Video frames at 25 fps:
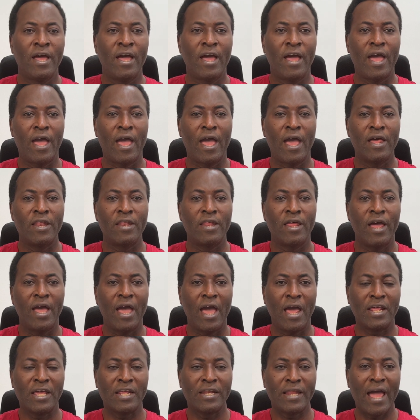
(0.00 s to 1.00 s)
and
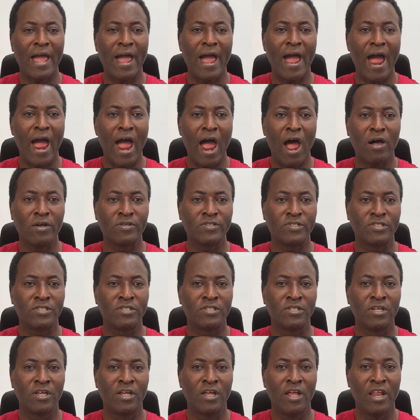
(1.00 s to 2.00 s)
it now has
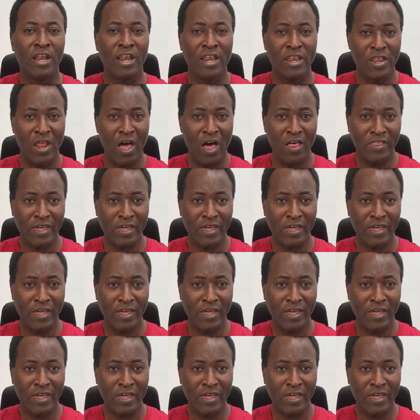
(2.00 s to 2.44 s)
not